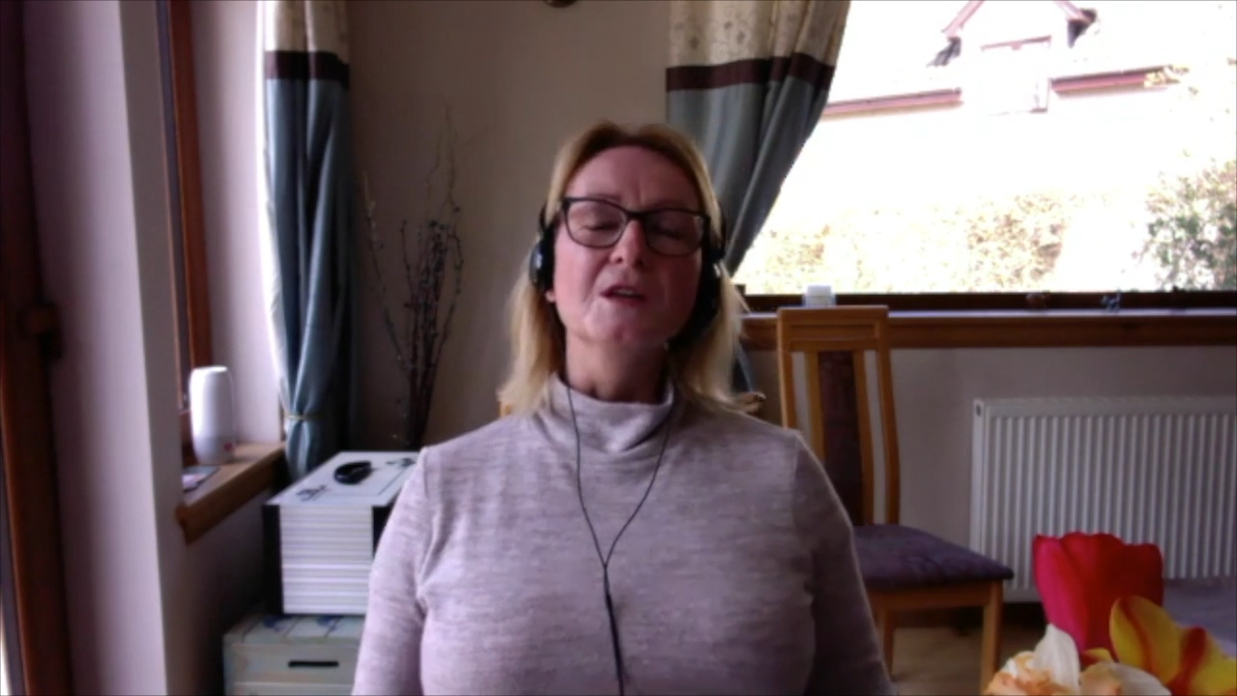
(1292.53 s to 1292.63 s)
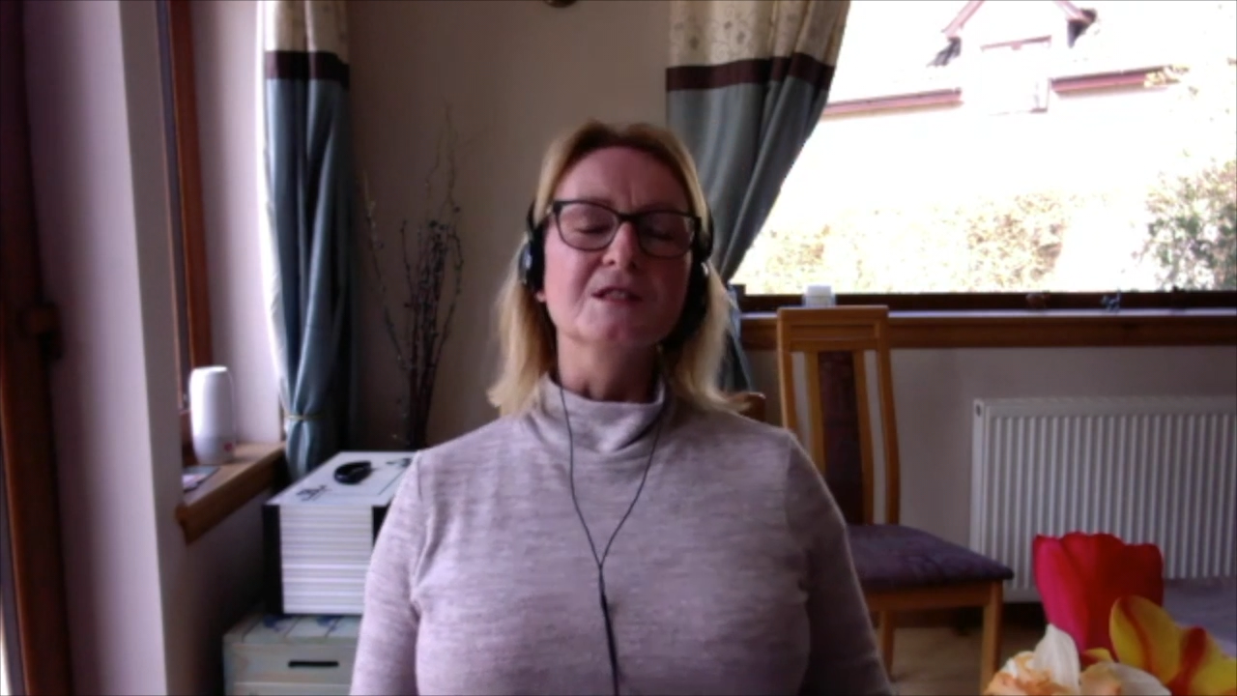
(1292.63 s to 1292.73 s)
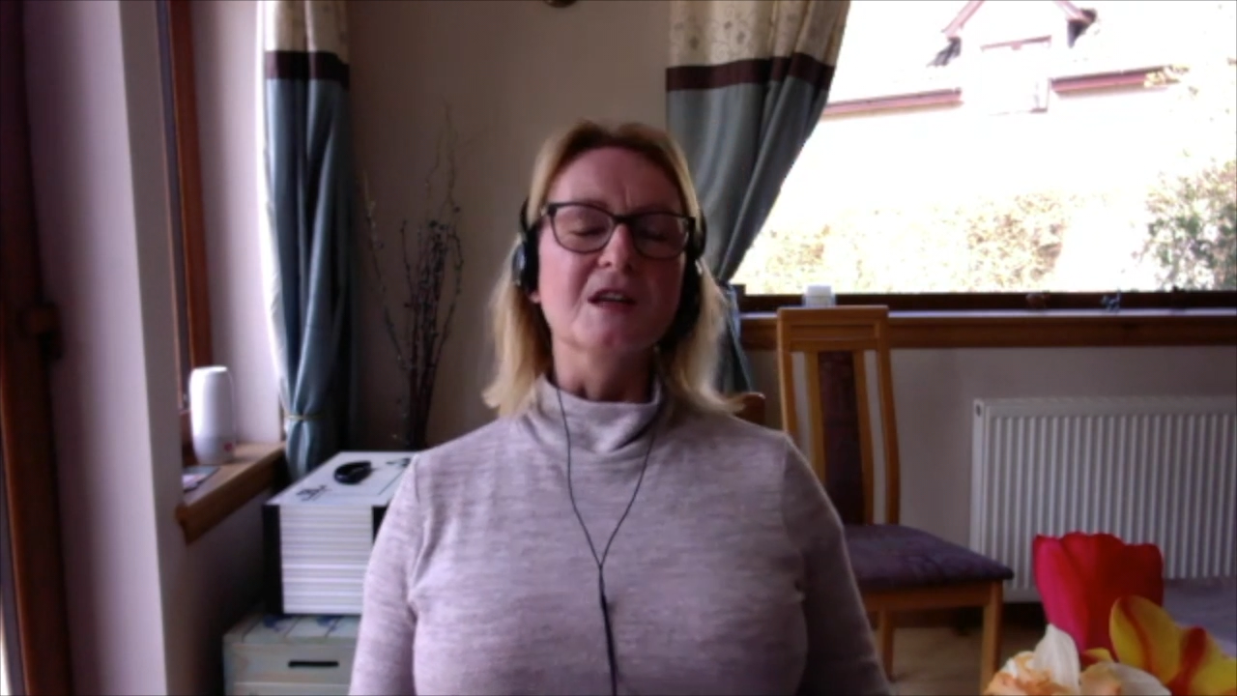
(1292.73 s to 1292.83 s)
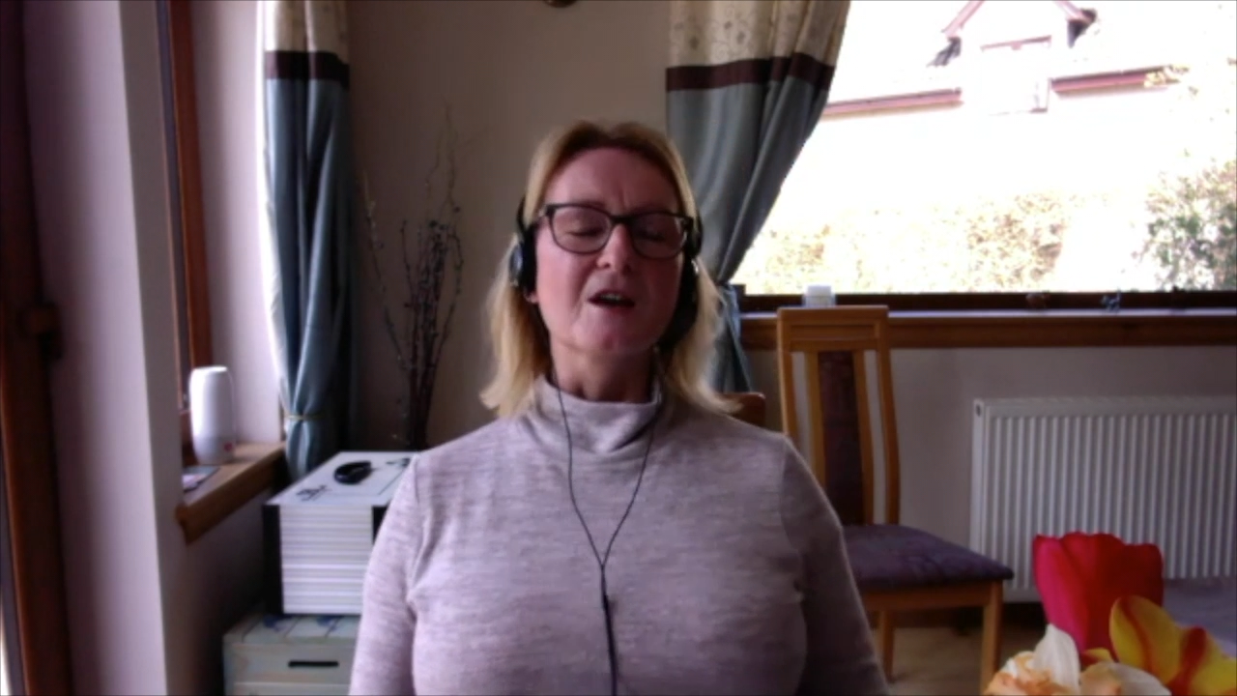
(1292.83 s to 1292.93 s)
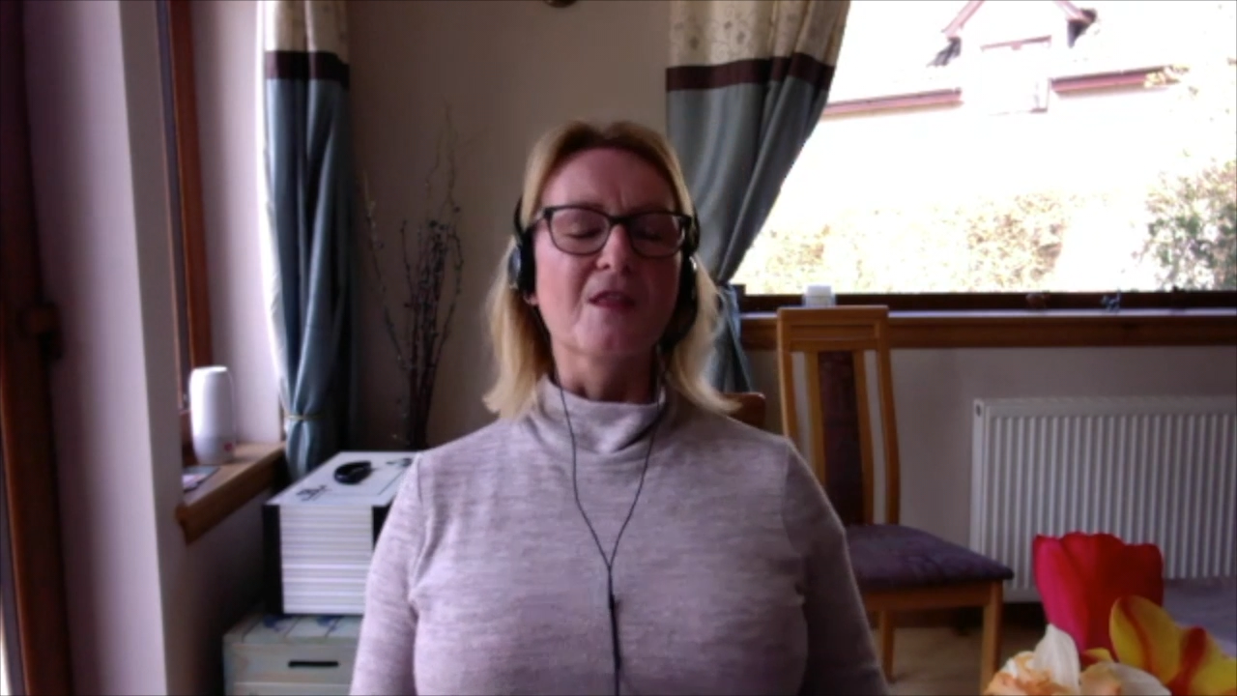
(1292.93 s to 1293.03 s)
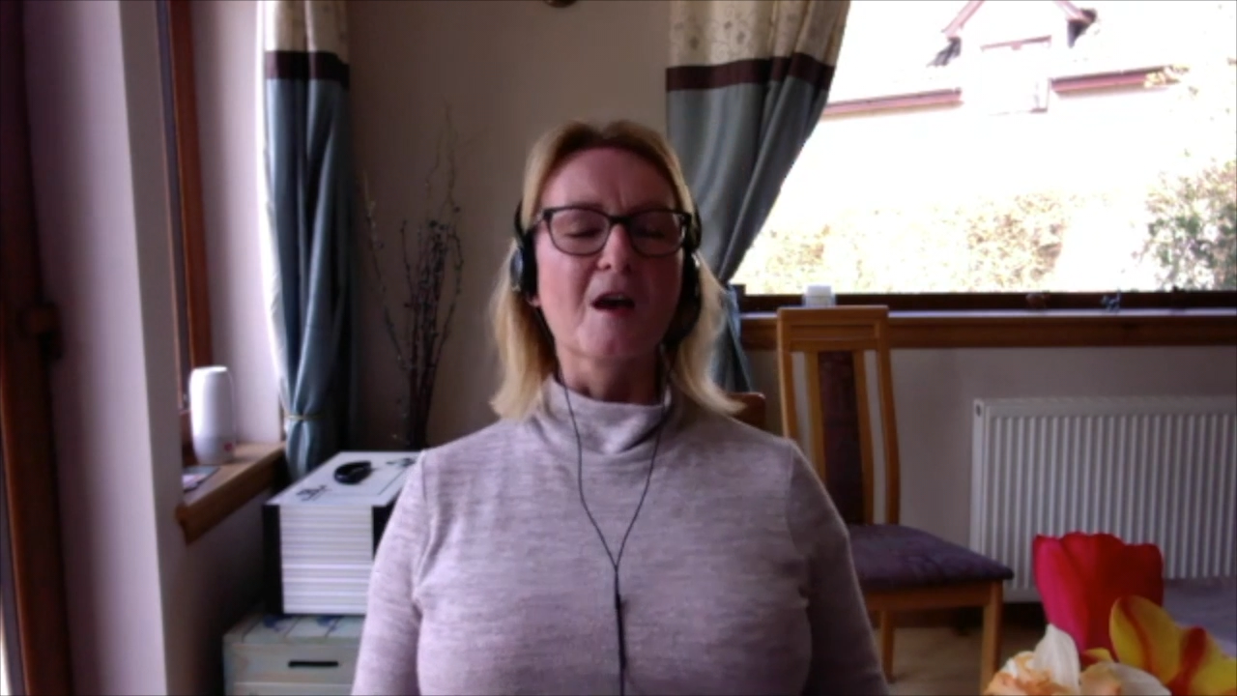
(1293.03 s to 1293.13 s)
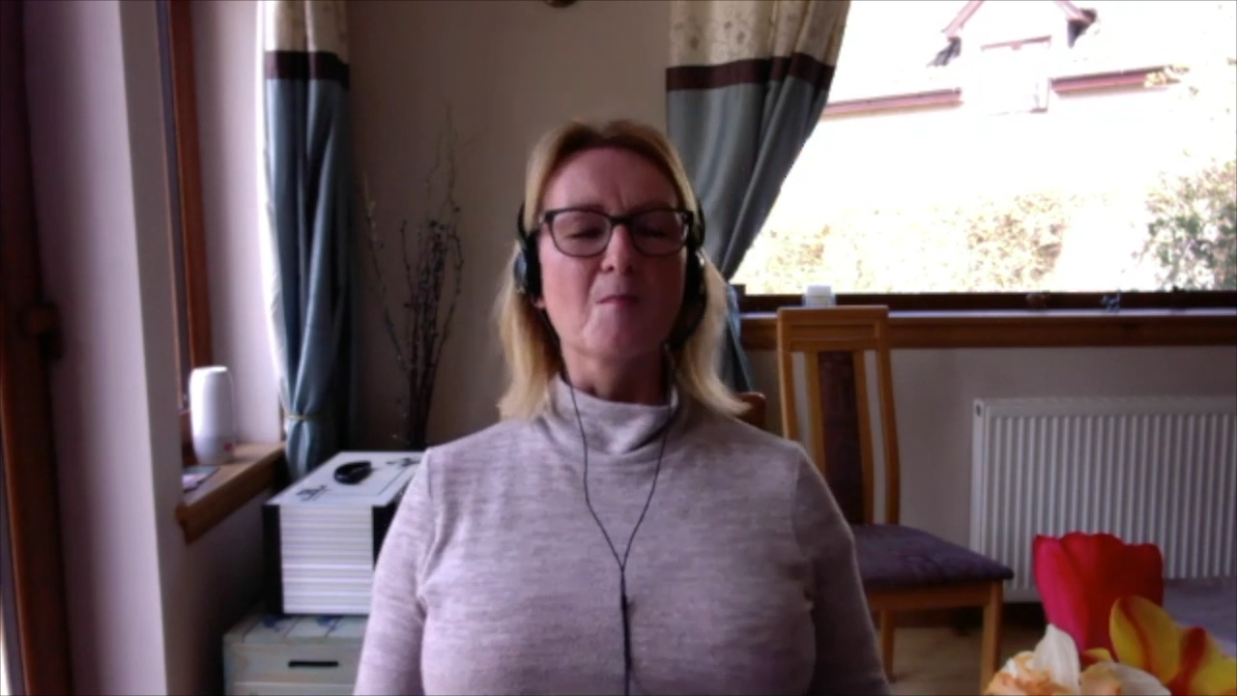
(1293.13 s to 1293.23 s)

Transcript: down that